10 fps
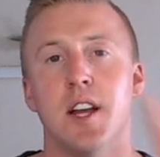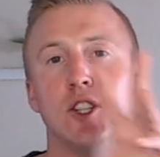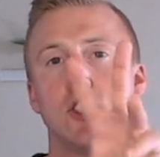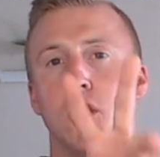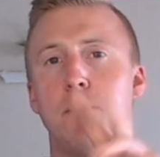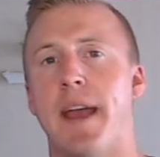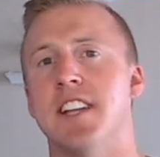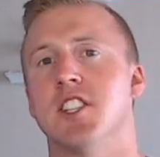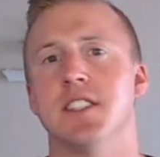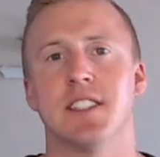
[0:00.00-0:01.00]
Two
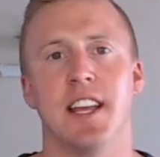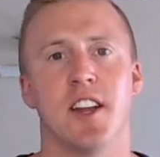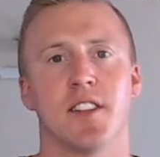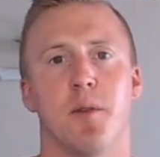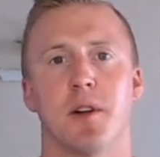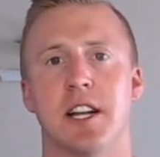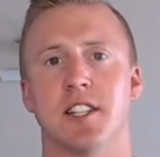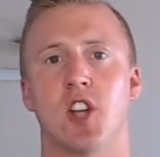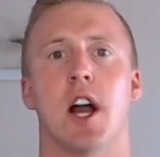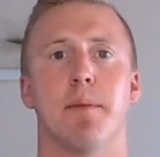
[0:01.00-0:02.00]
patients here that we're going
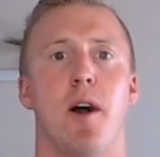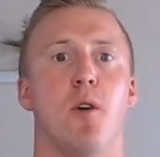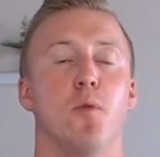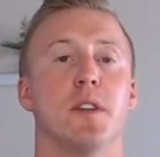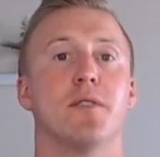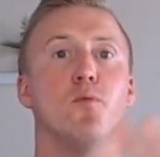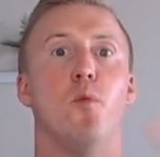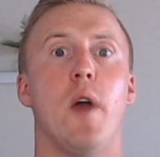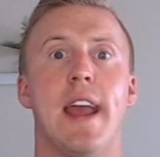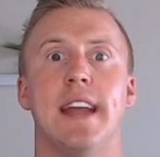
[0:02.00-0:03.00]
to talk about with
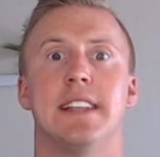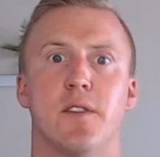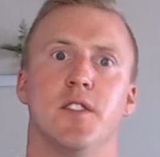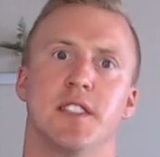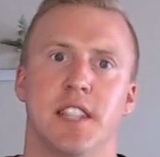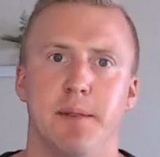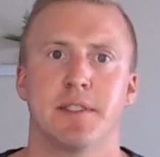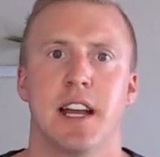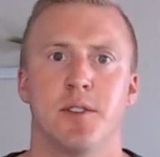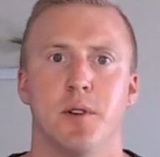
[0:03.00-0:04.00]
way different sleep
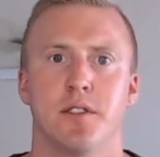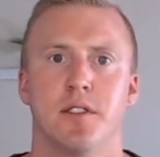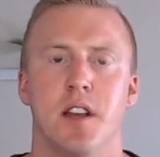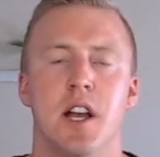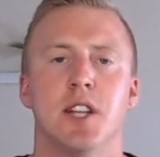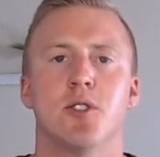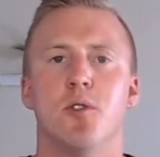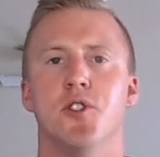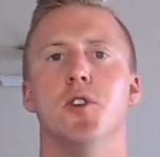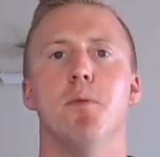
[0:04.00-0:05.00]
schedules. So
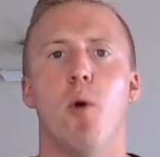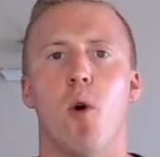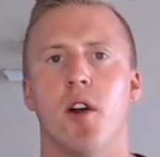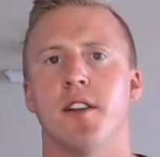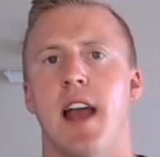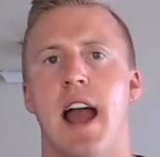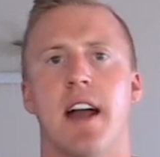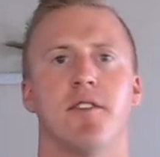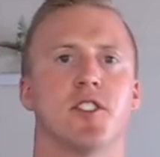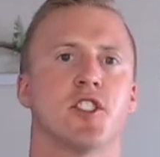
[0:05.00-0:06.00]
a newborn
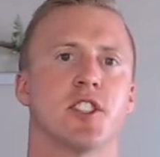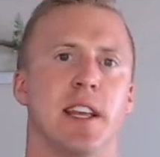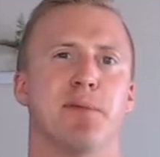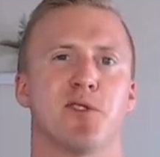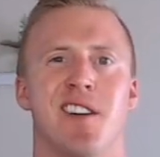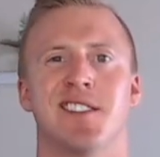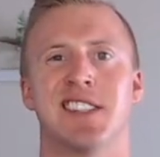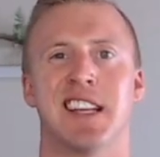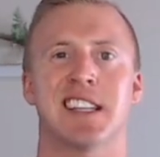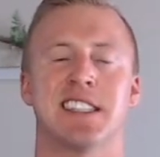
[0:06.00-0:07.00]
average sleeps around
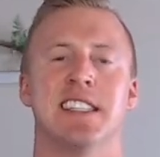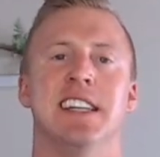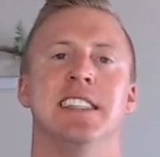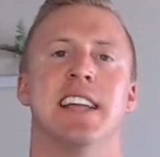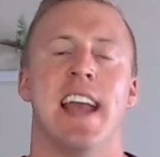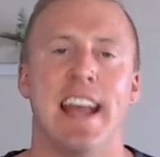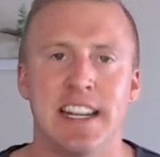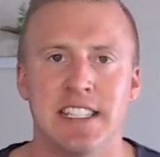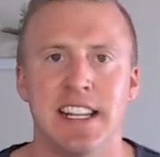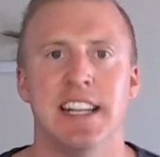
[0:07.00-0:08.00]
16 to
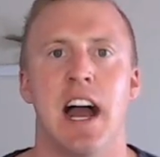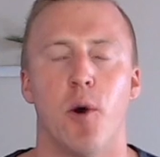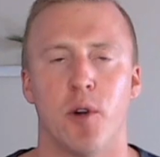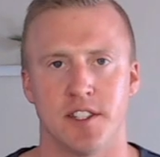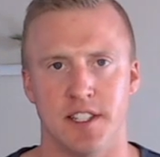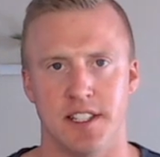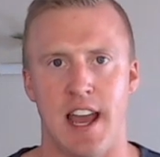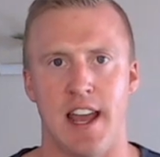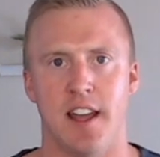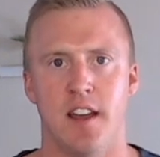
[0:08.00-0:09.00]
18 hours a
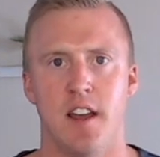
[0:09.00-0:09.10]
day.